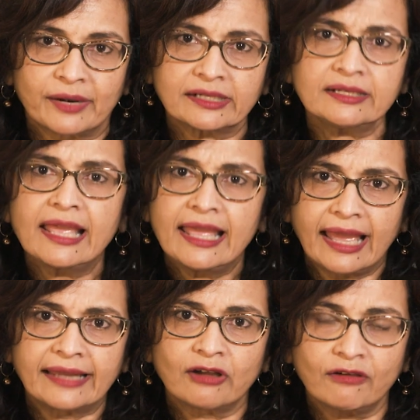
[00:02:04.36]
pregnant.
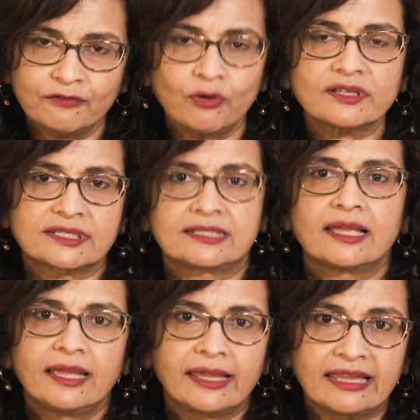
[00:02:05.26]
And of course,
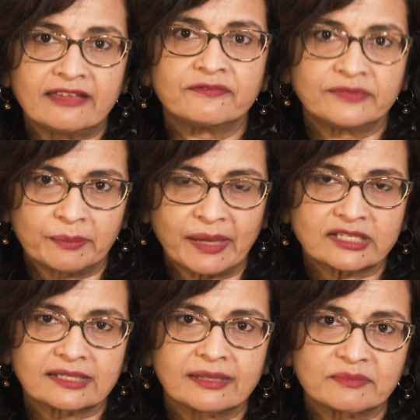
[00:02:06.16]
if the
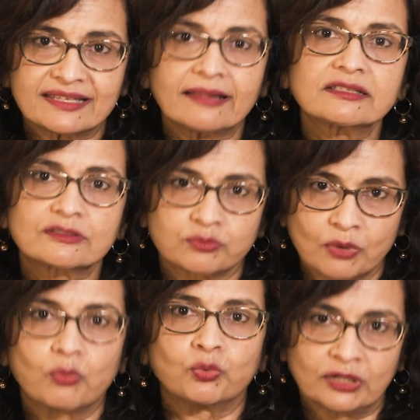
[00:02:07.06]
patient themselves
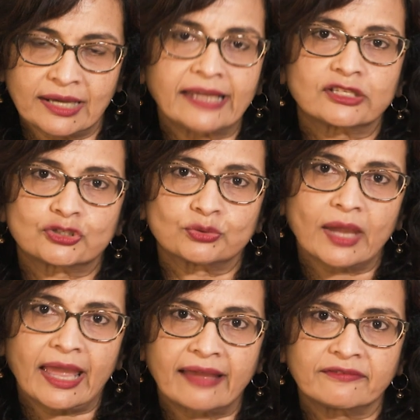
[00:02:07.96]
would like to
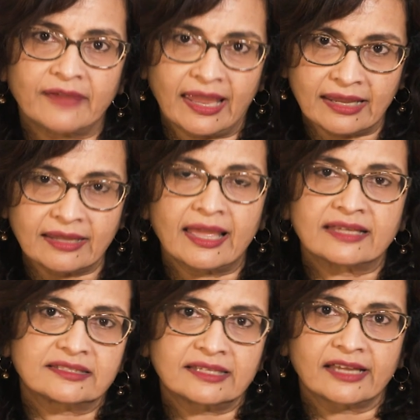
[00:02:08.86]
have a
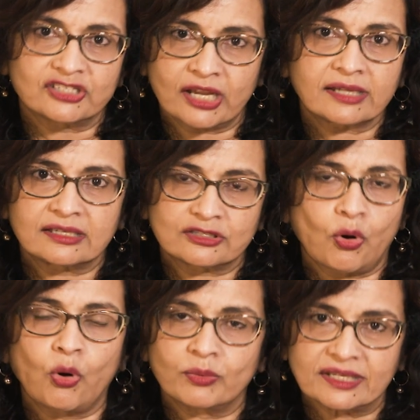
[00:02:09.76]
STI check, it's
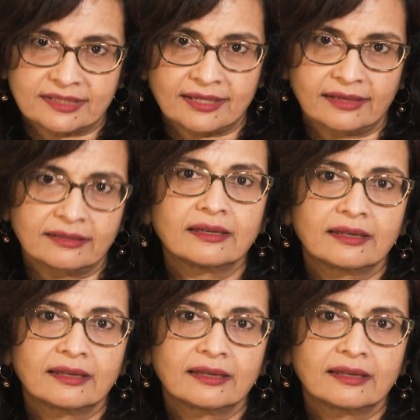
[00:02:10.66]
always done.